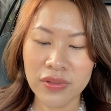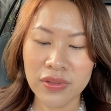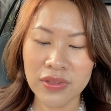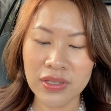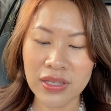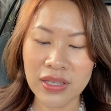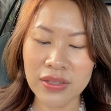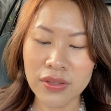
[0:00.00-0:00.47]

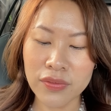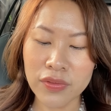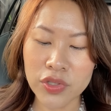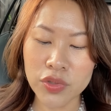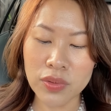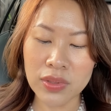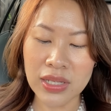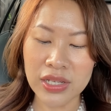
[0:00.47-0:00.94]
the
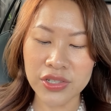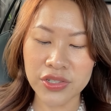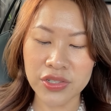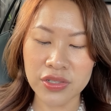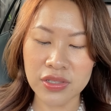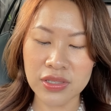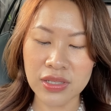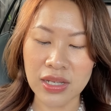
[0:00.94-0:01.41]
individual
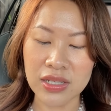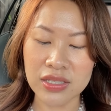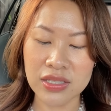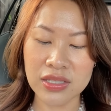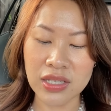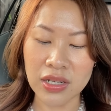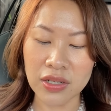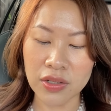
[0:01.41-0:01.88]
lashes are
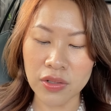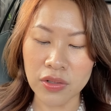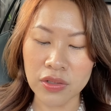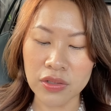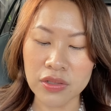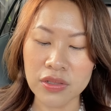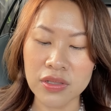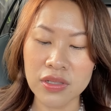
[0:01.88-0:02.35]
stuck
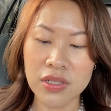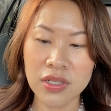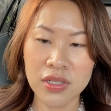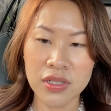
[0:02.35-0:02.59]
on